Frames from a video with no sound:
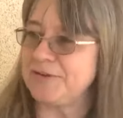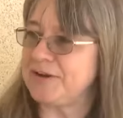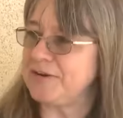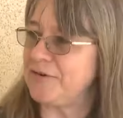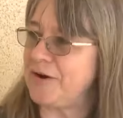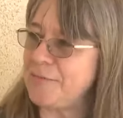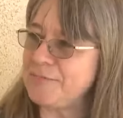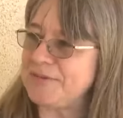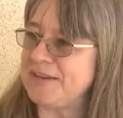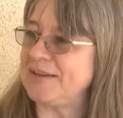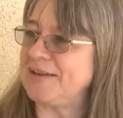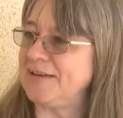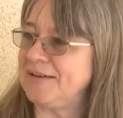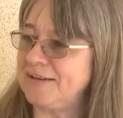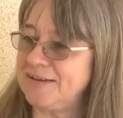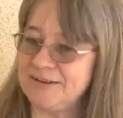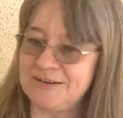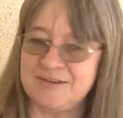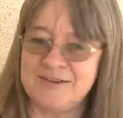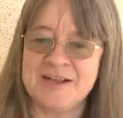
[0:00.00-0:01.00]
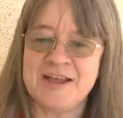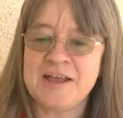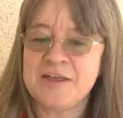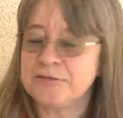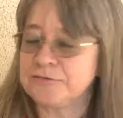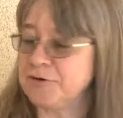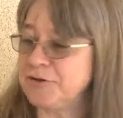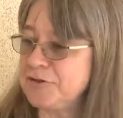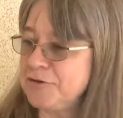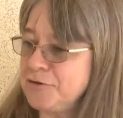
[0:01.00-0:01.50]
that are up the hill,
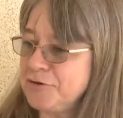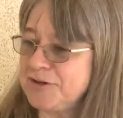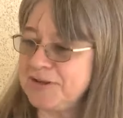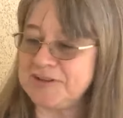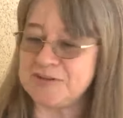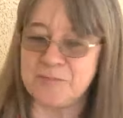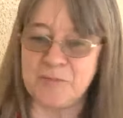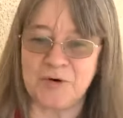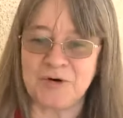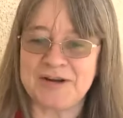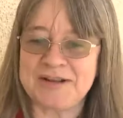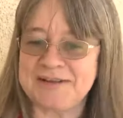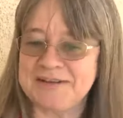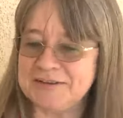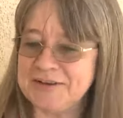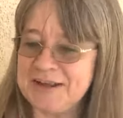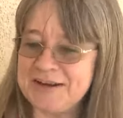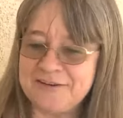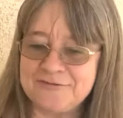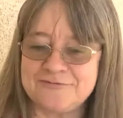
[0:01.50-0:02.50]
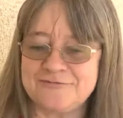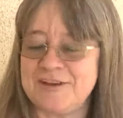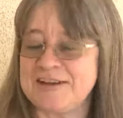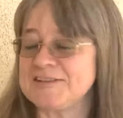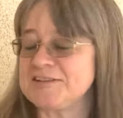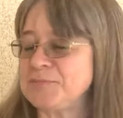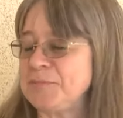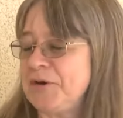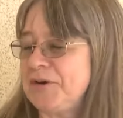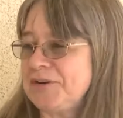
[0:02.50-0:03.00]
3.30 in the morning, you get on
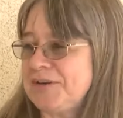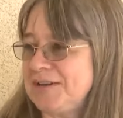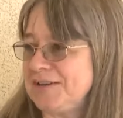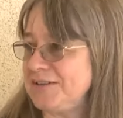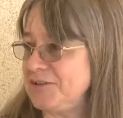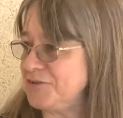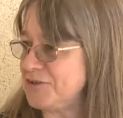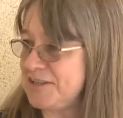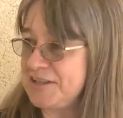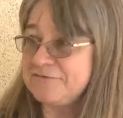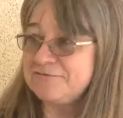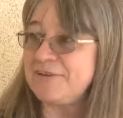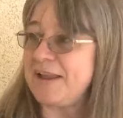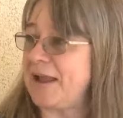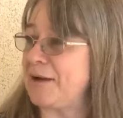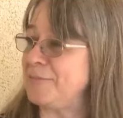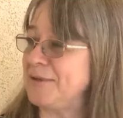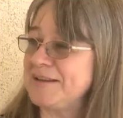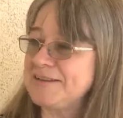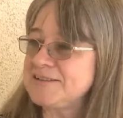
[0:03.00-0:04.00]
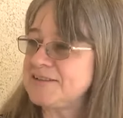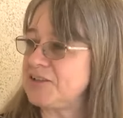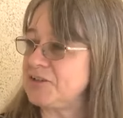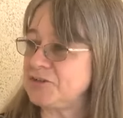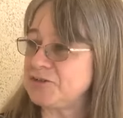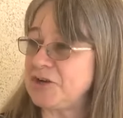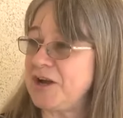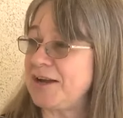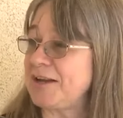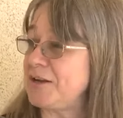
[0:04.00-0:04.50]
Facebook and you see families that are
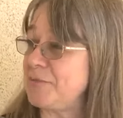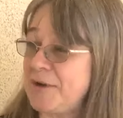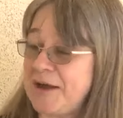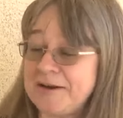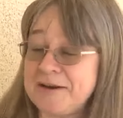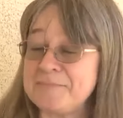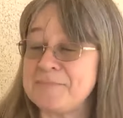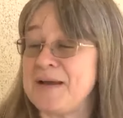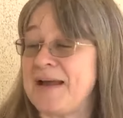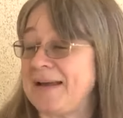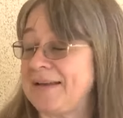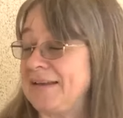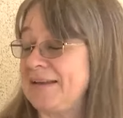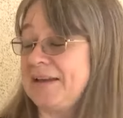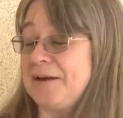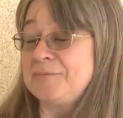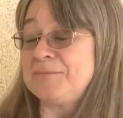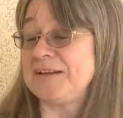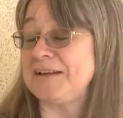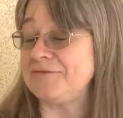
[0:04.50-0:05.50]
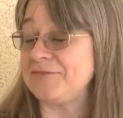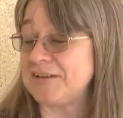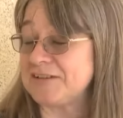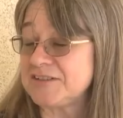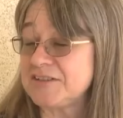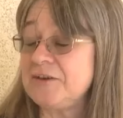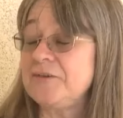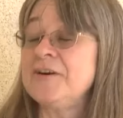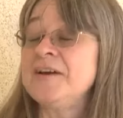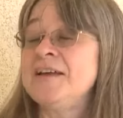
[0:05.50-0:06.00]
talking about, I'm packing up, leaving.
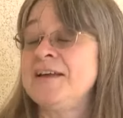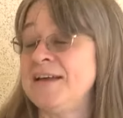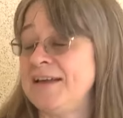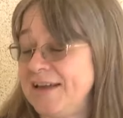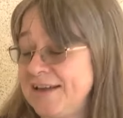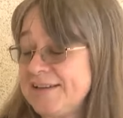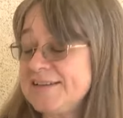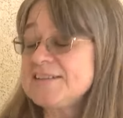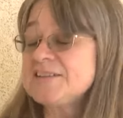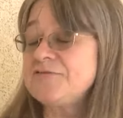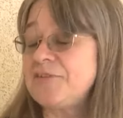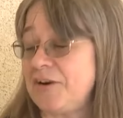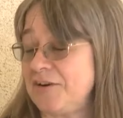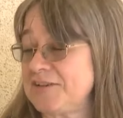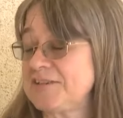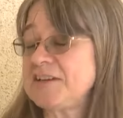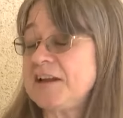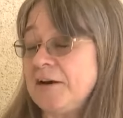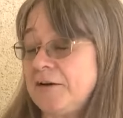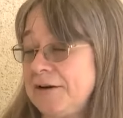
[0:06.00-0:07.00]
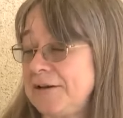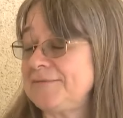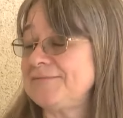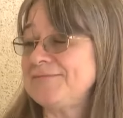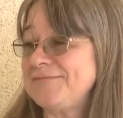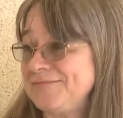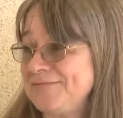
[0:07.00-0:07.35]
So it is very scary.